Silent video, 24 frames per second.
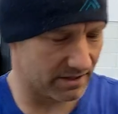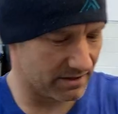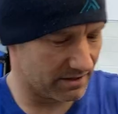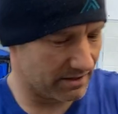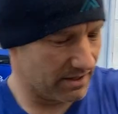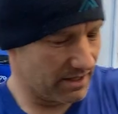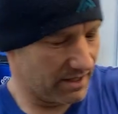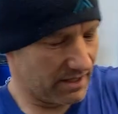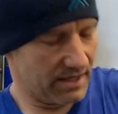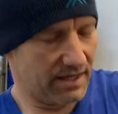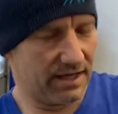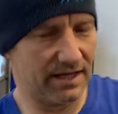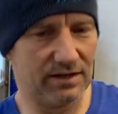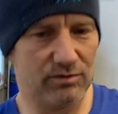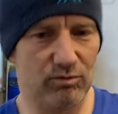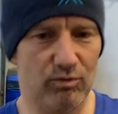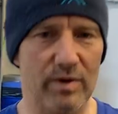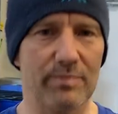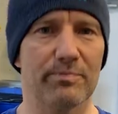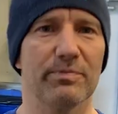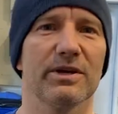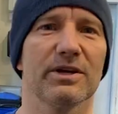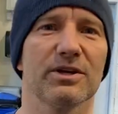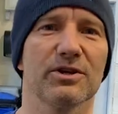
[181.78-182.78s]
and
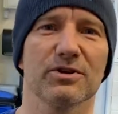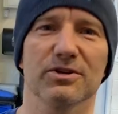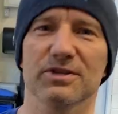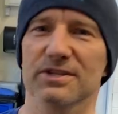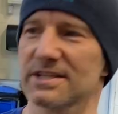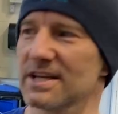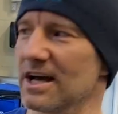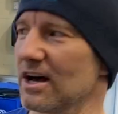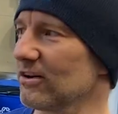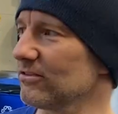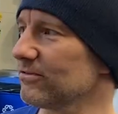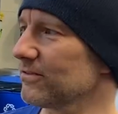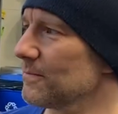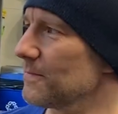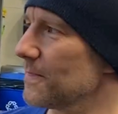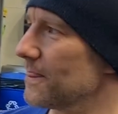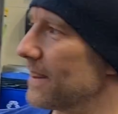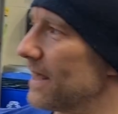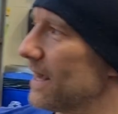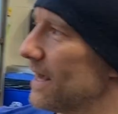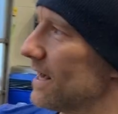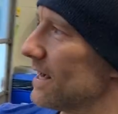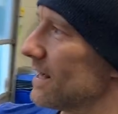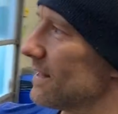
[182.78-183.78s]
whipping yourself,
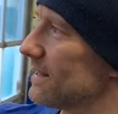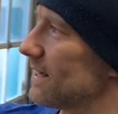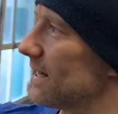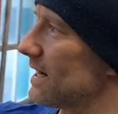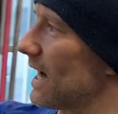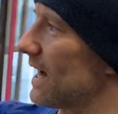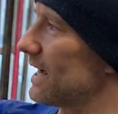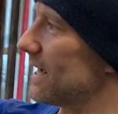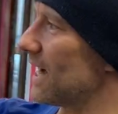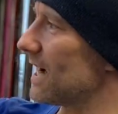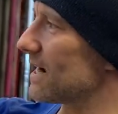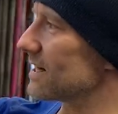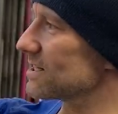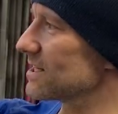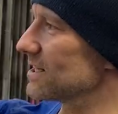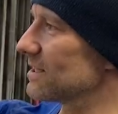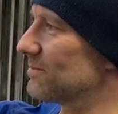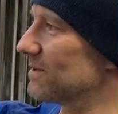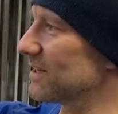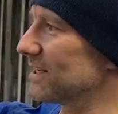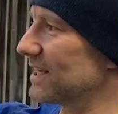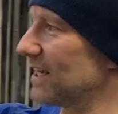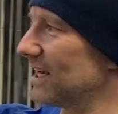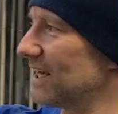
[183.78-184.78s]
that I actually
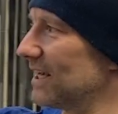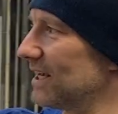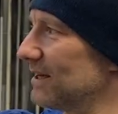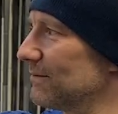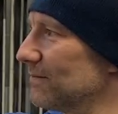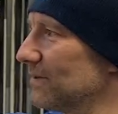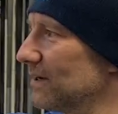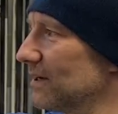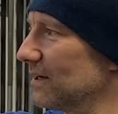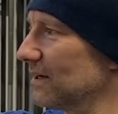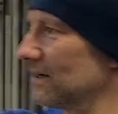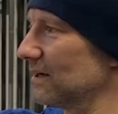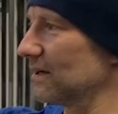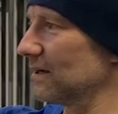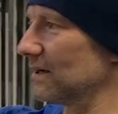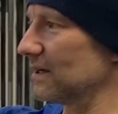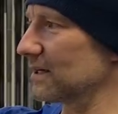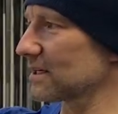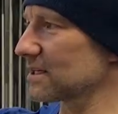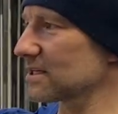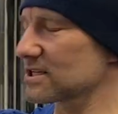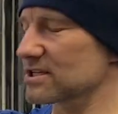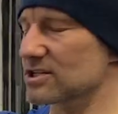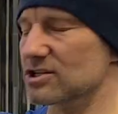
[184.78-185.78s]
became
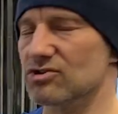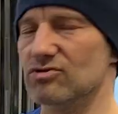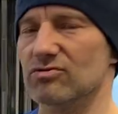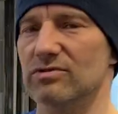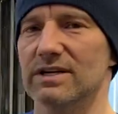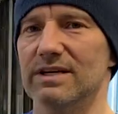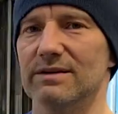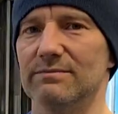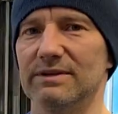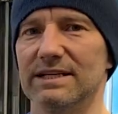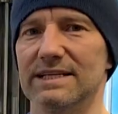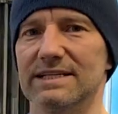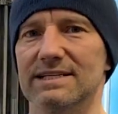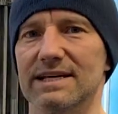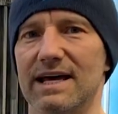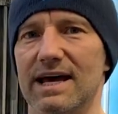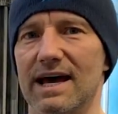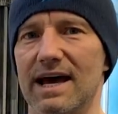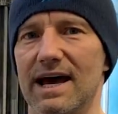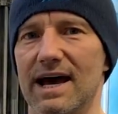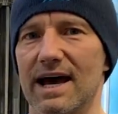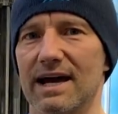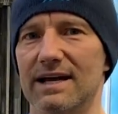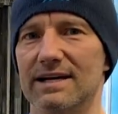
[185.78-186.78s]
extremely
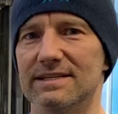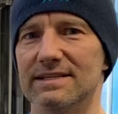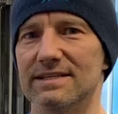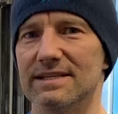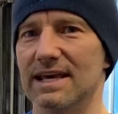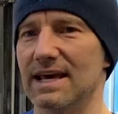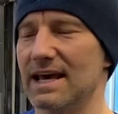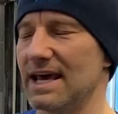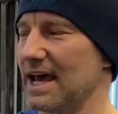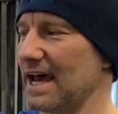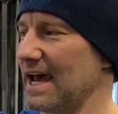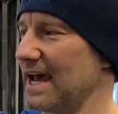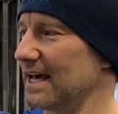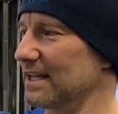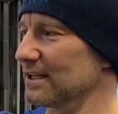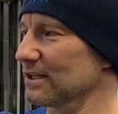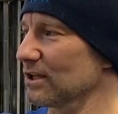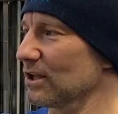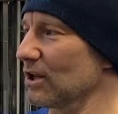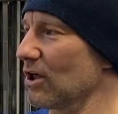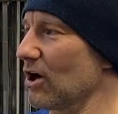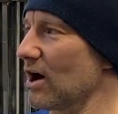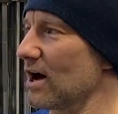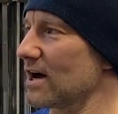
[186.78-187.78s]
taxed
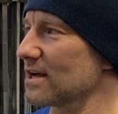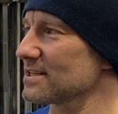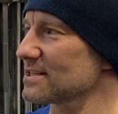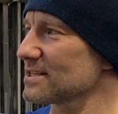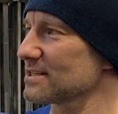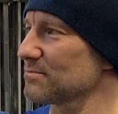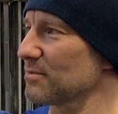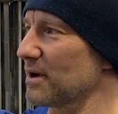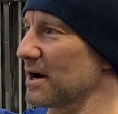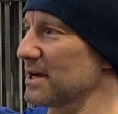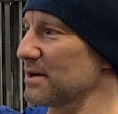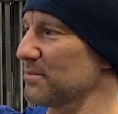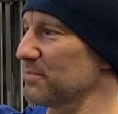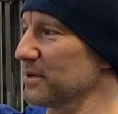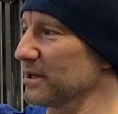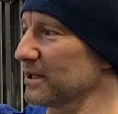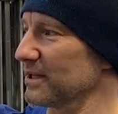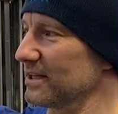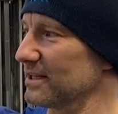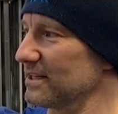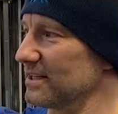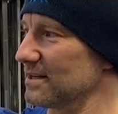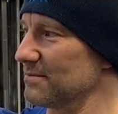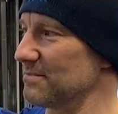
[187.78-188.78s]
and lost my
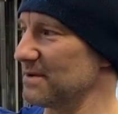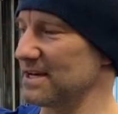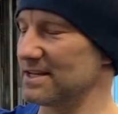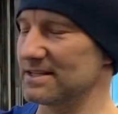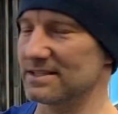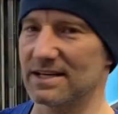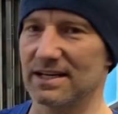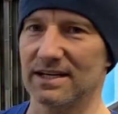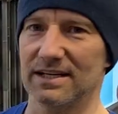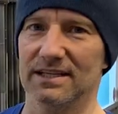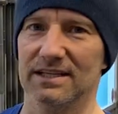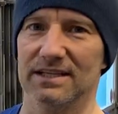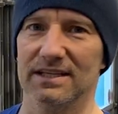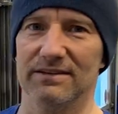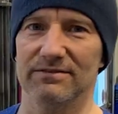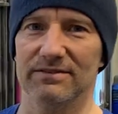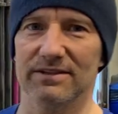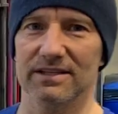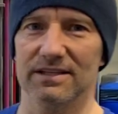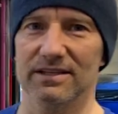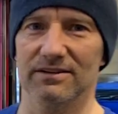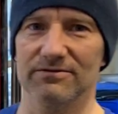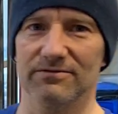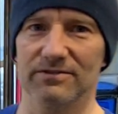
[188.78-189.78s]
ability to maintain
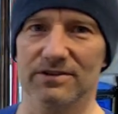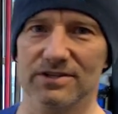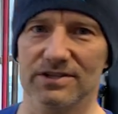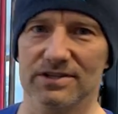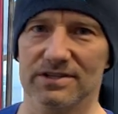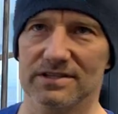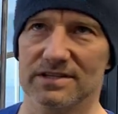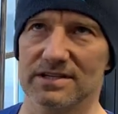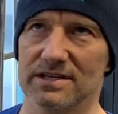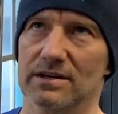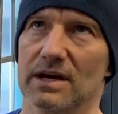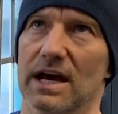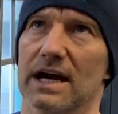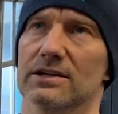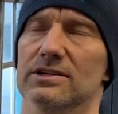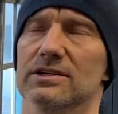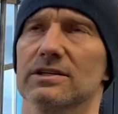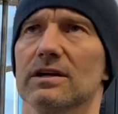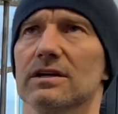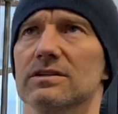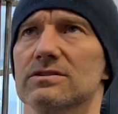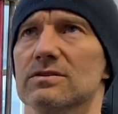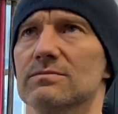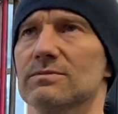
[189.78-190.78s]
even the efficiency,
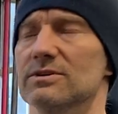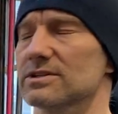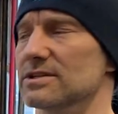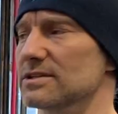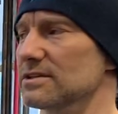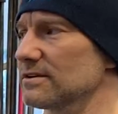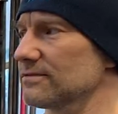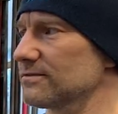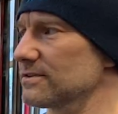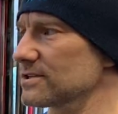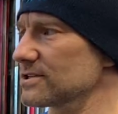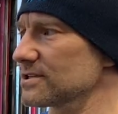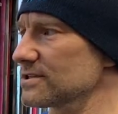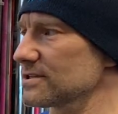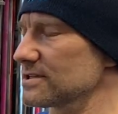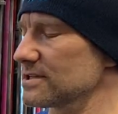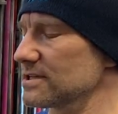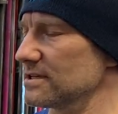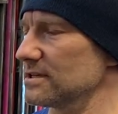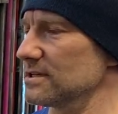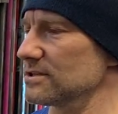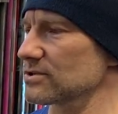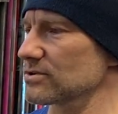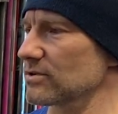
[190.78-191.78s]
actually not so much the
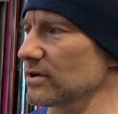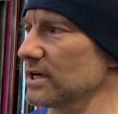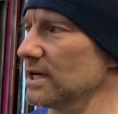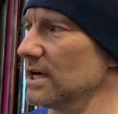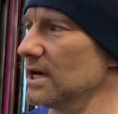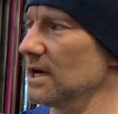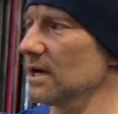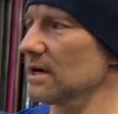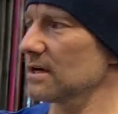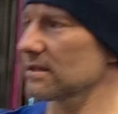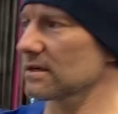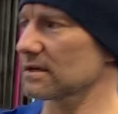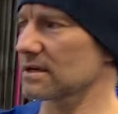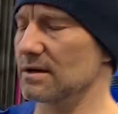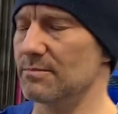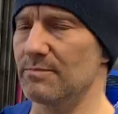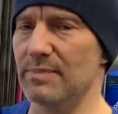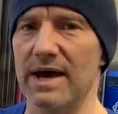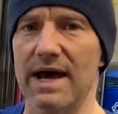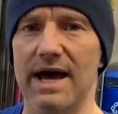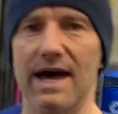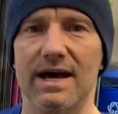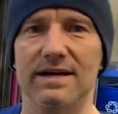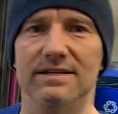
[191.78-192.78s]
efficiency, sorry, the
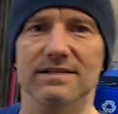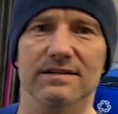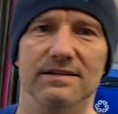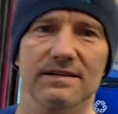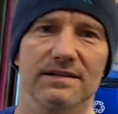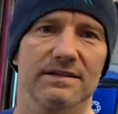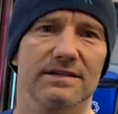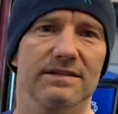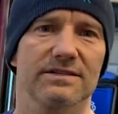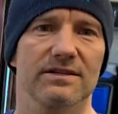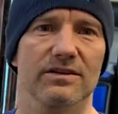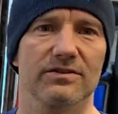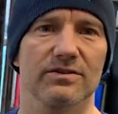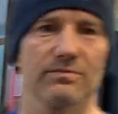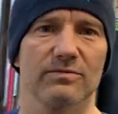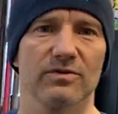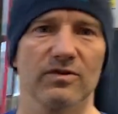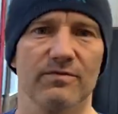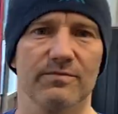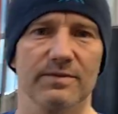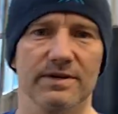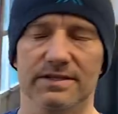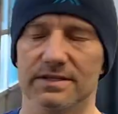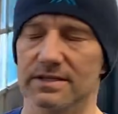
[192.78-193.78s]
capacity in these other
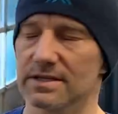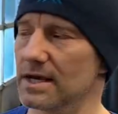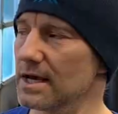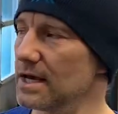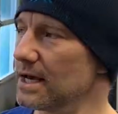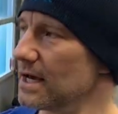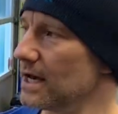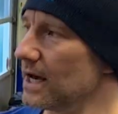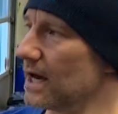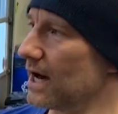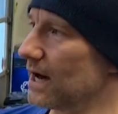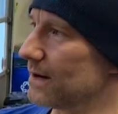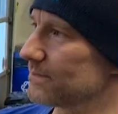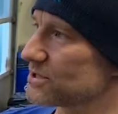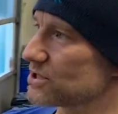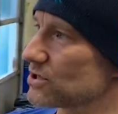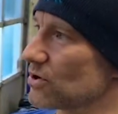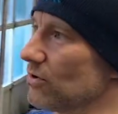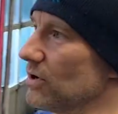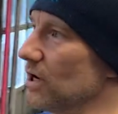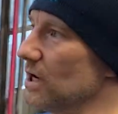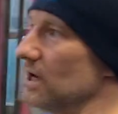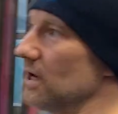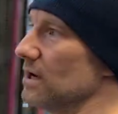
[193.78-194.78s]
movements.
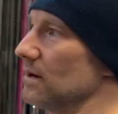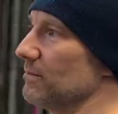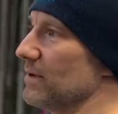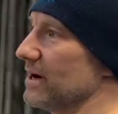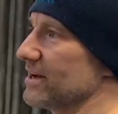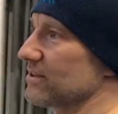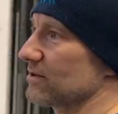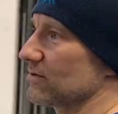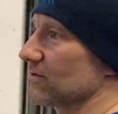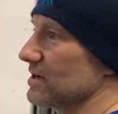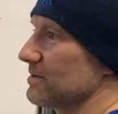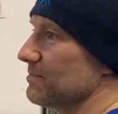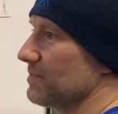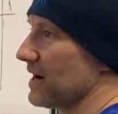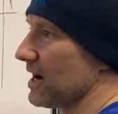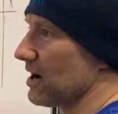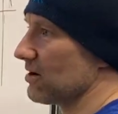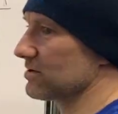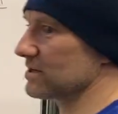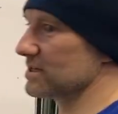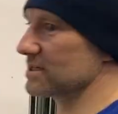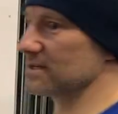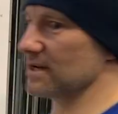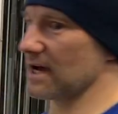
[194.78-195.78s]
So my 3
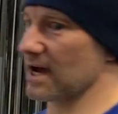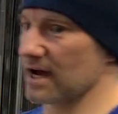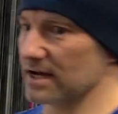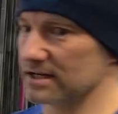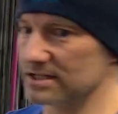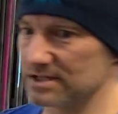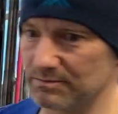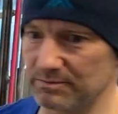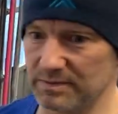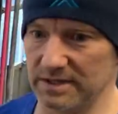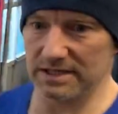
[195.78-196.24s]
power snatch